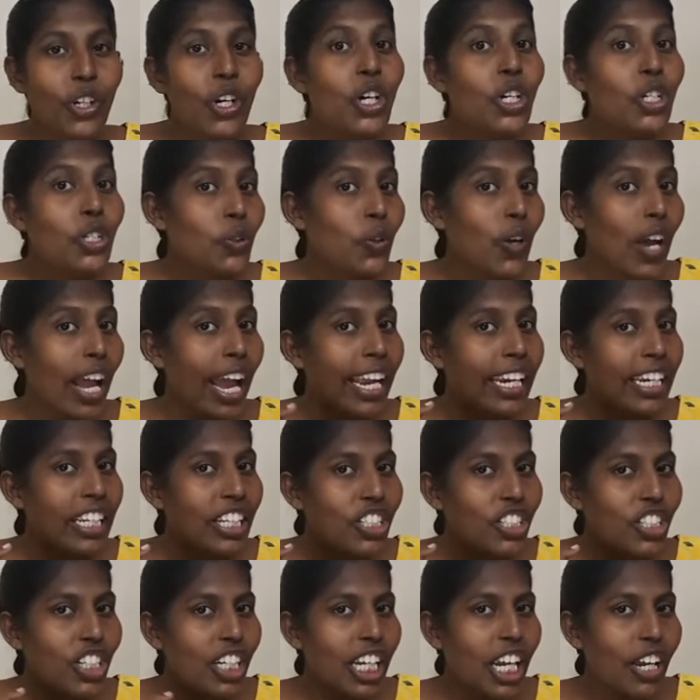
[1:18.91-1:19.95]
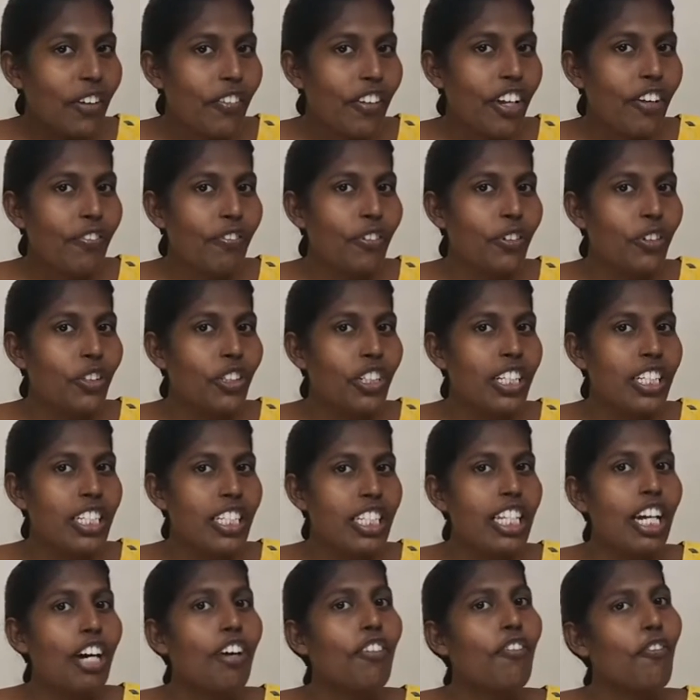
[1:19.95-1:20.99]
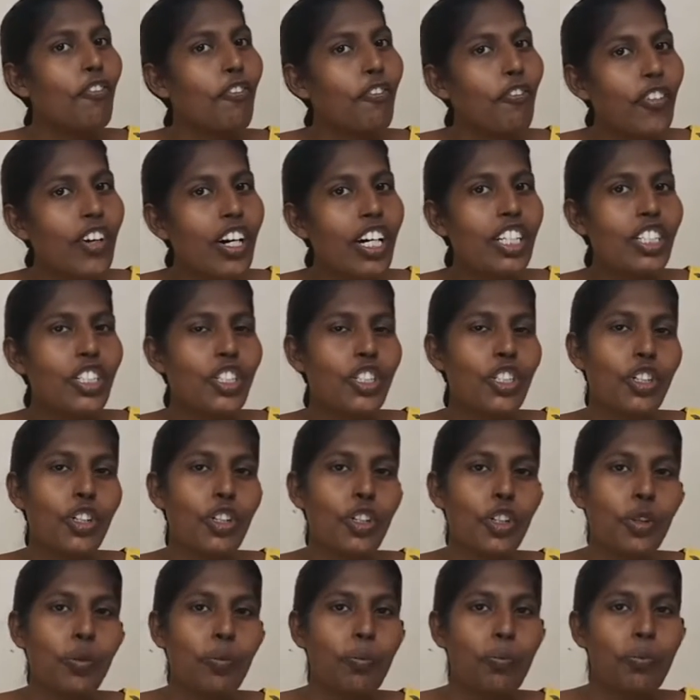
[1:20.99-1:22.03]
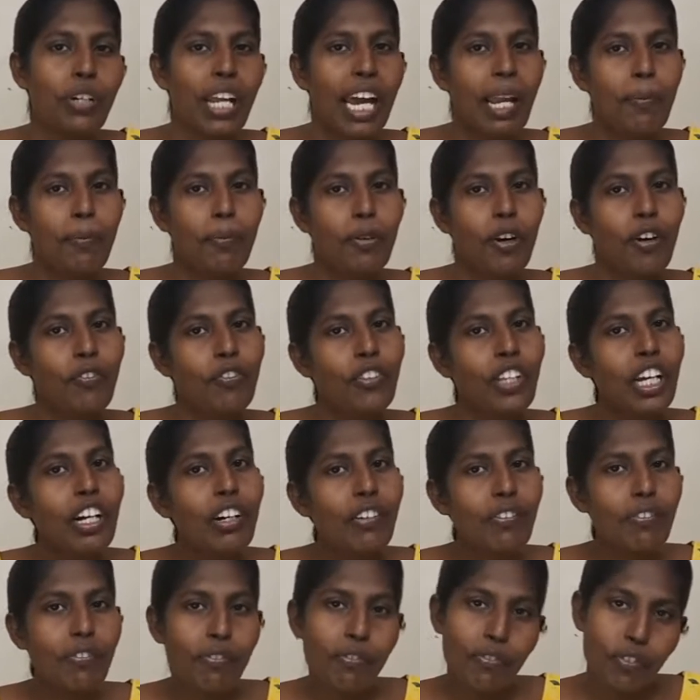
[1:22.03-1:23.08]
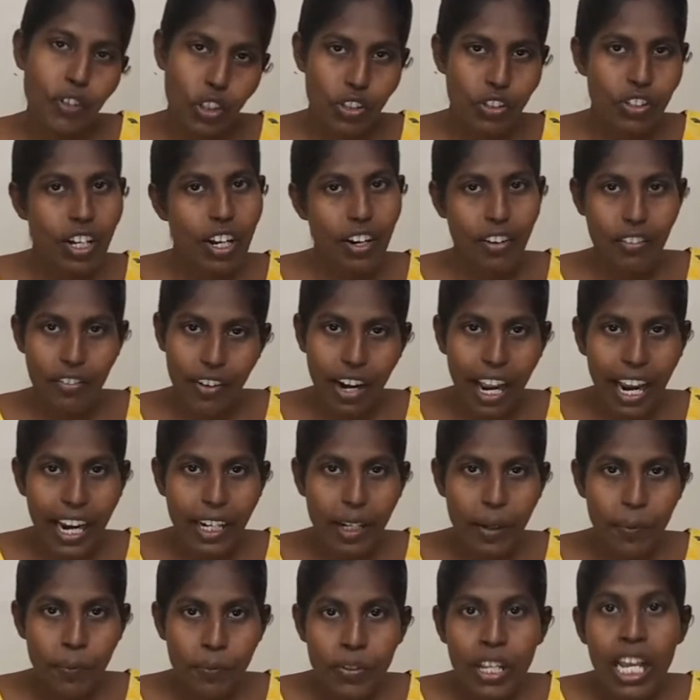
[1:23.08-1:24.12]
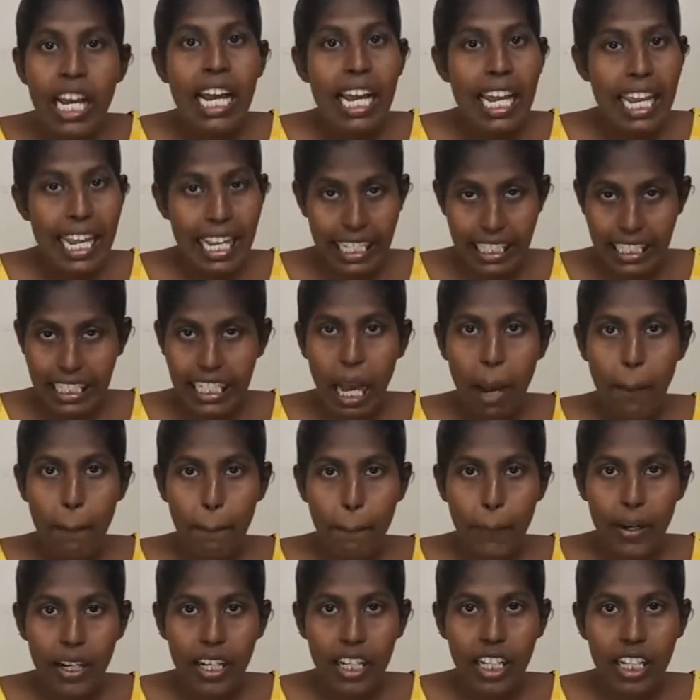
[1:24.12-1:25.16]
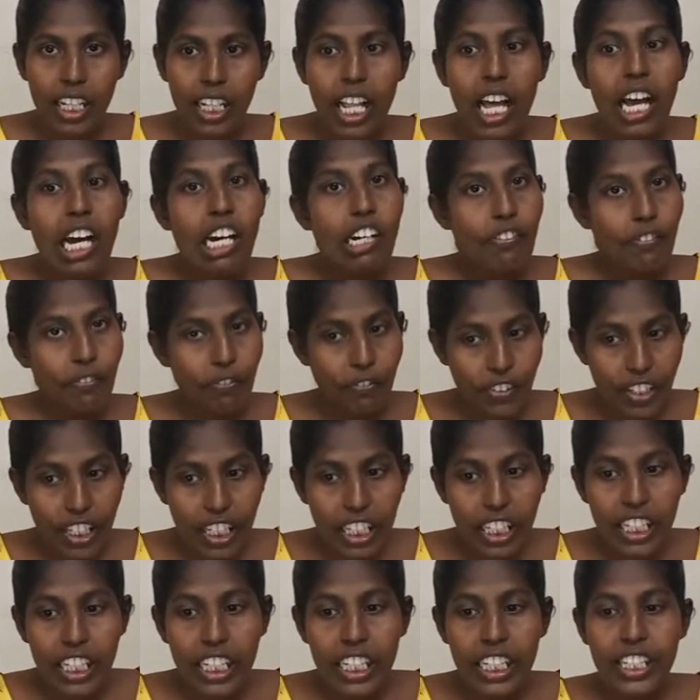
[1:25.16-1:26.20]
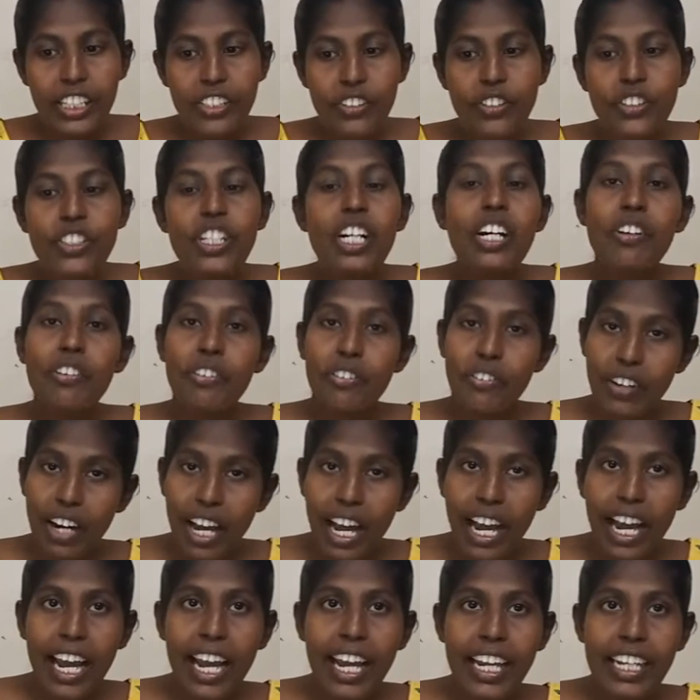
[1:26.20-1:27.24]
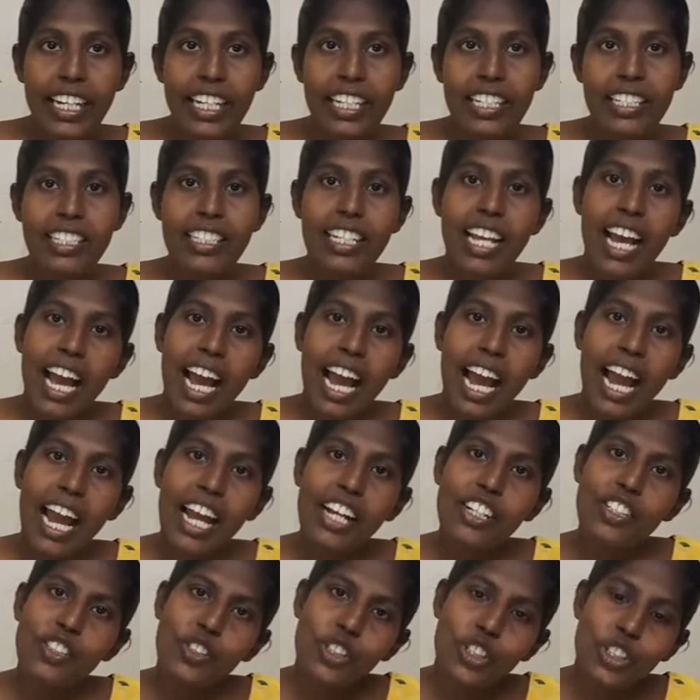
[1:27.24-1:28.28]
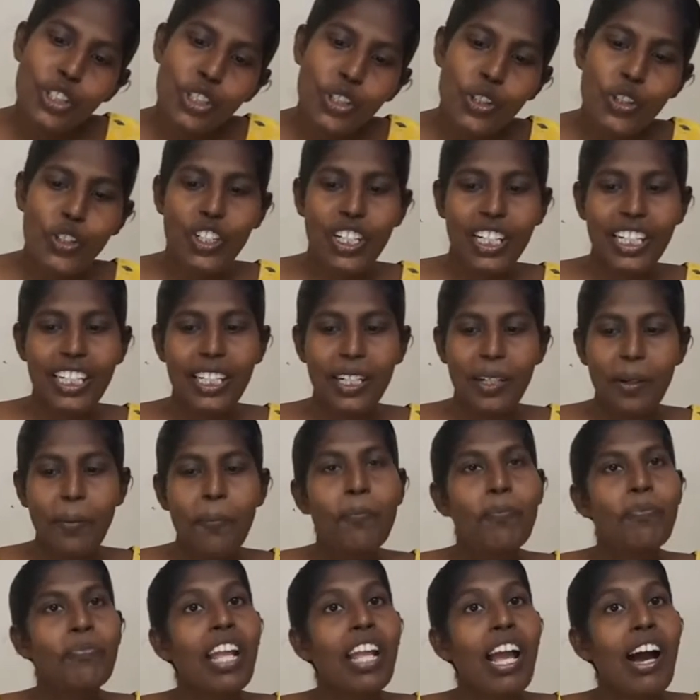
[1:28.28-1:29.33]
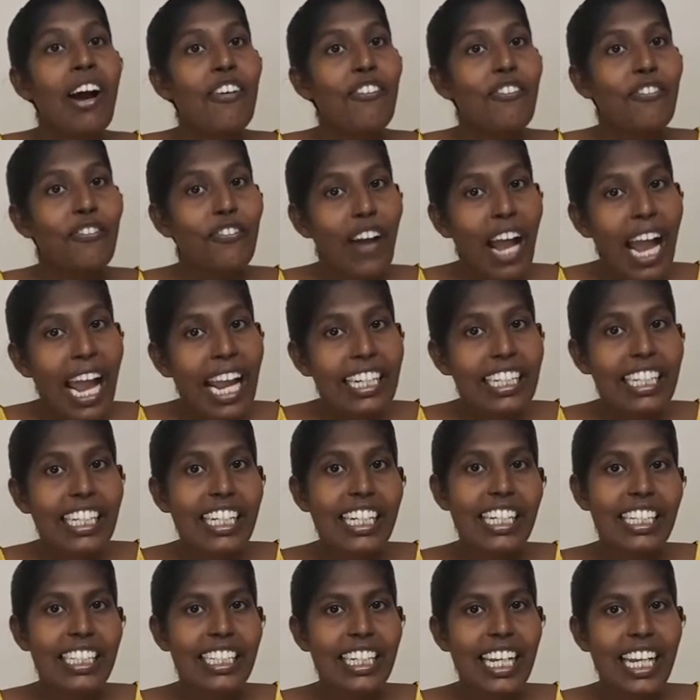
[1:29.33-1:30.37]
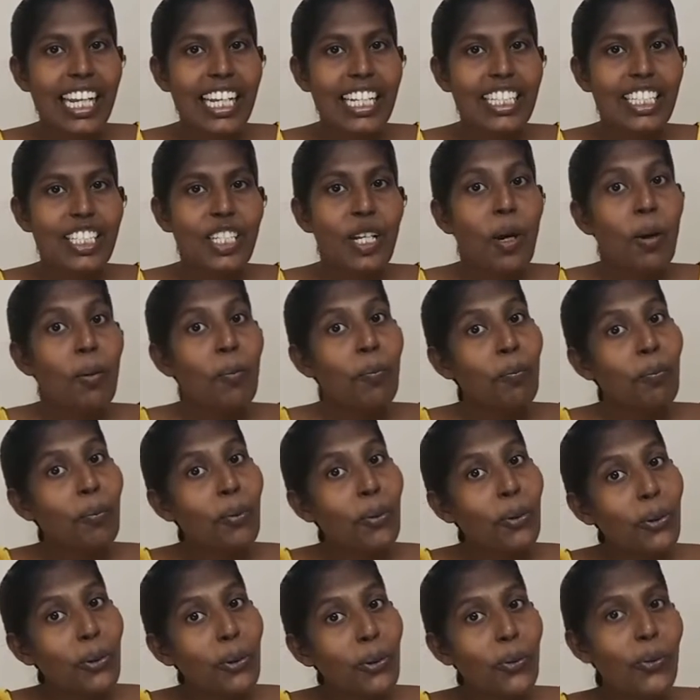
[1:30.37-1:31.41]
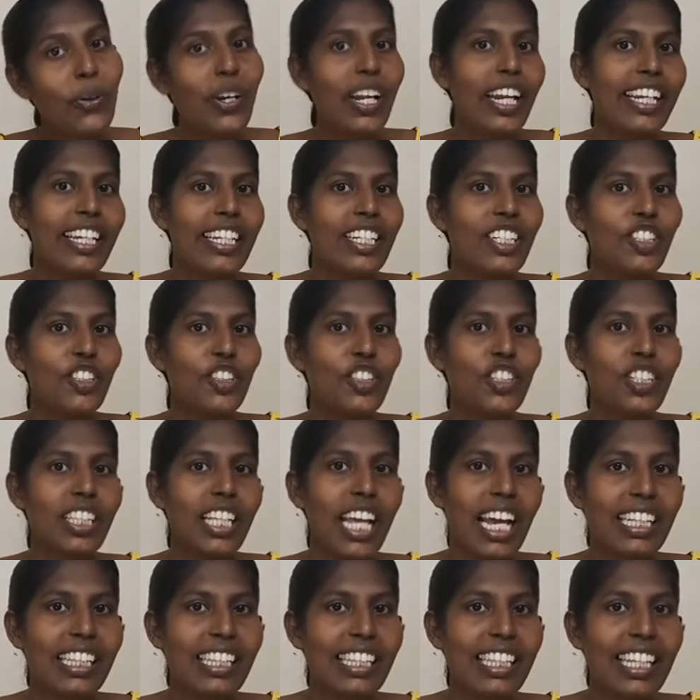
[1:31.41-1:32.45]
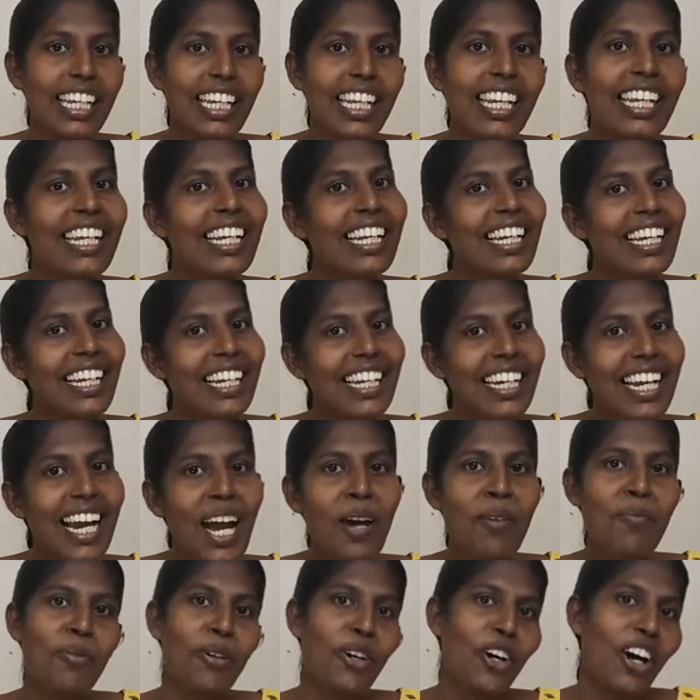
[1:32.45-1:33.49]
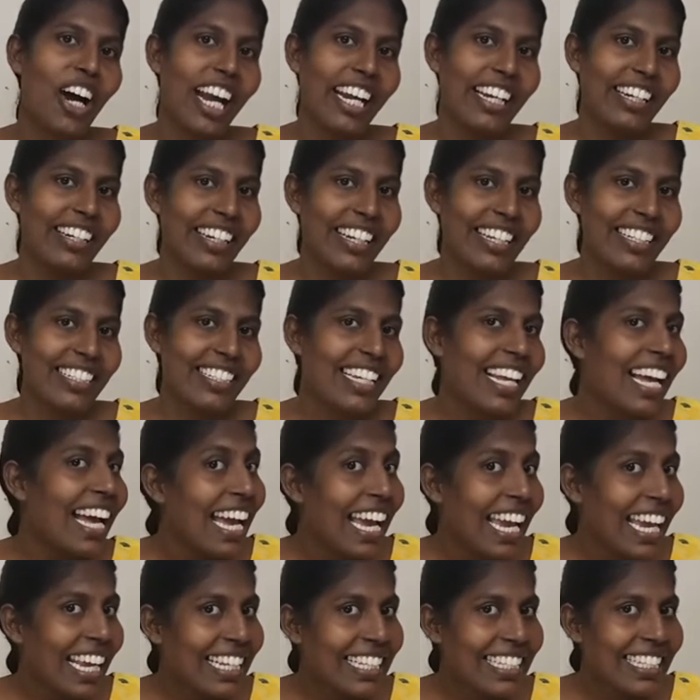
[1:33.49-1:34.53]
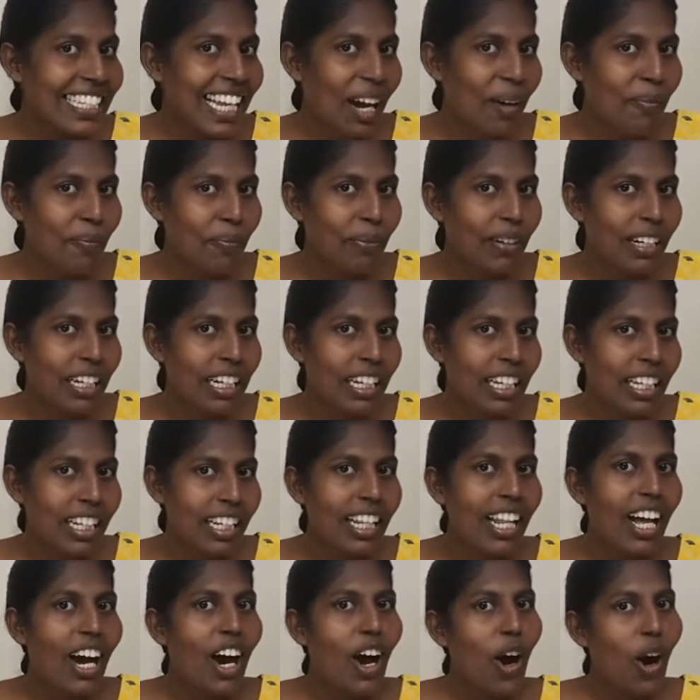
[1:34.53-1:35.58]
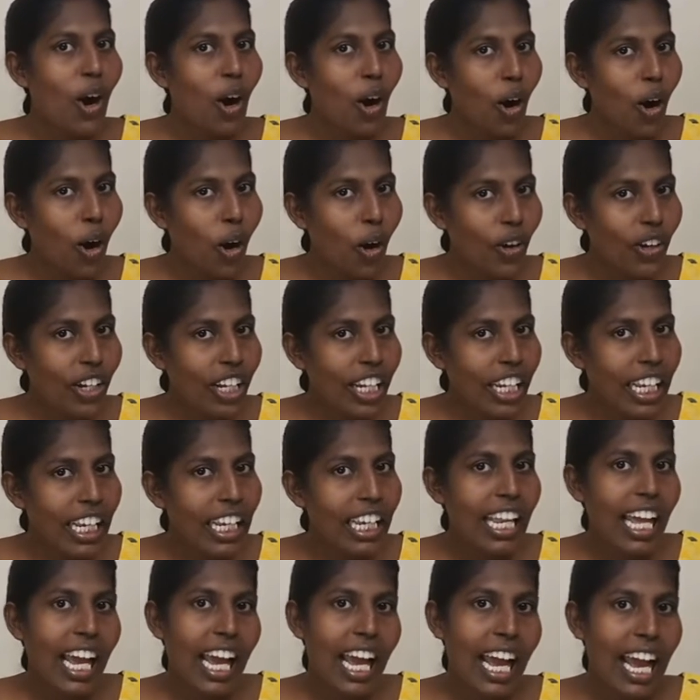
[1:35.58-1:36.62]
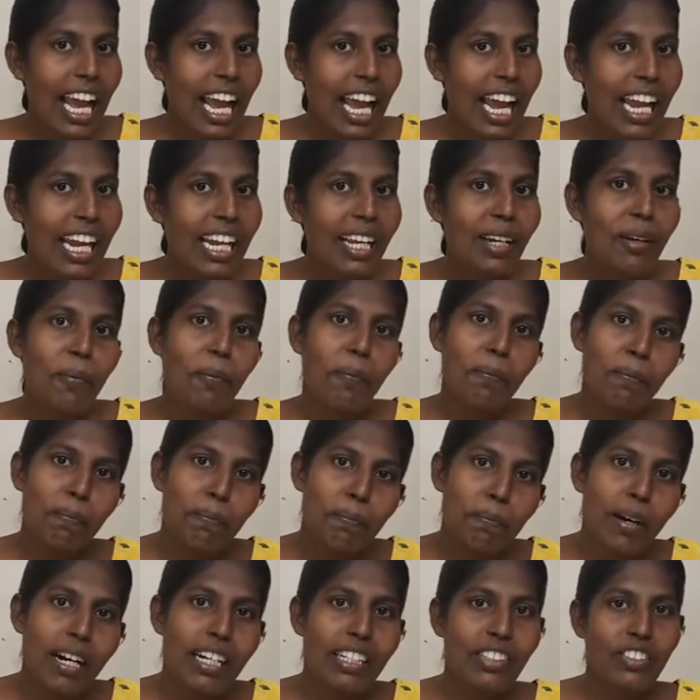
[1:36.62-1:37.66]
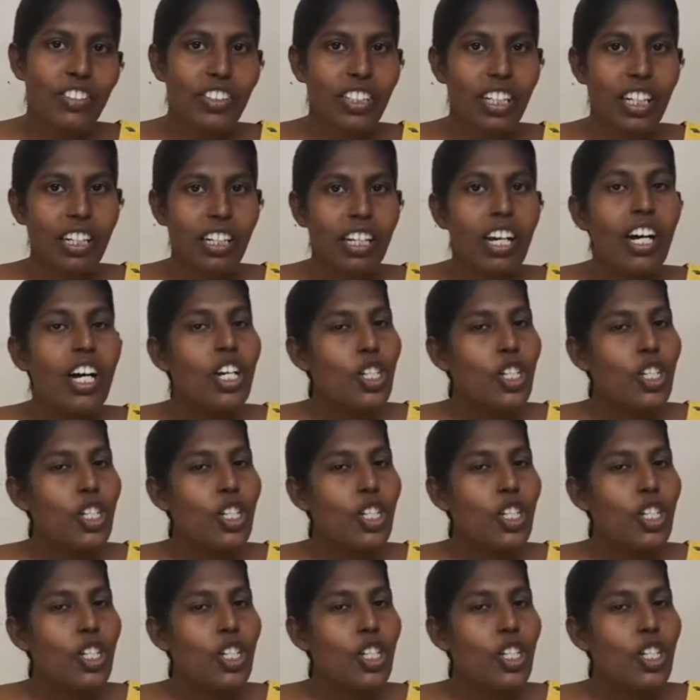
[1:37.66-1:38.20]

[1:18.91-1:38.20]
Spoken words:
So energy giving food is the first group type of the food, right? Example, wheat, rice and sugar. Fat contains more energy than the carbohydrates. Example, oil and butter.